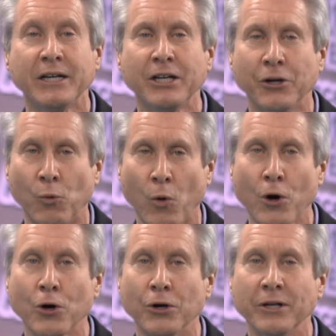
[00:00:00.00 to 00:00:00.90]
In a
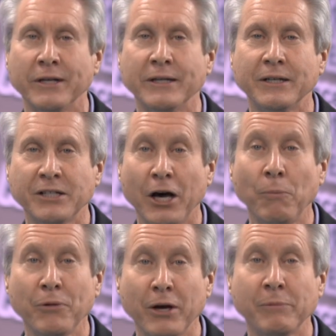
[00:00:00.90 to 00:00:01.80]
word, to
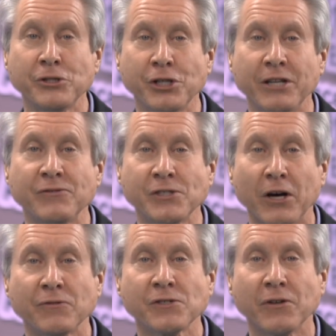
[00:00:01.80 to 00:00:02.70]
help them achieve
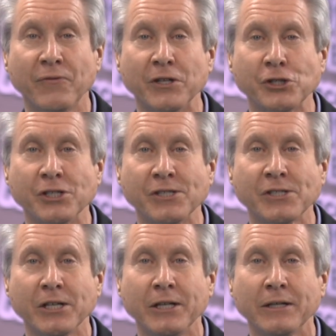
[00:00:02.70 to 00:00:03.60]

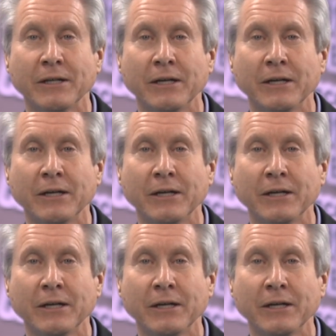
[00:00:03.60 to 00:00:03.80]
self-sufficiency.